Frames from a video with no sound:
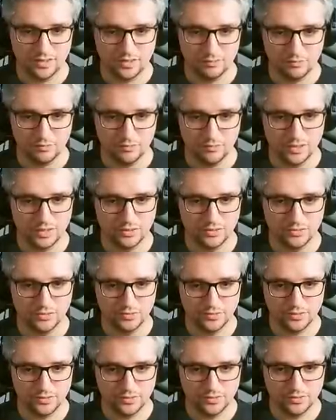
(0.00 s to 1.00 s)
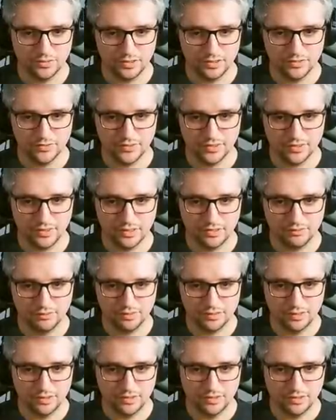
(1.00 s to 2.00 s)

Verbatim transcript: yeah, balloon. Let's save.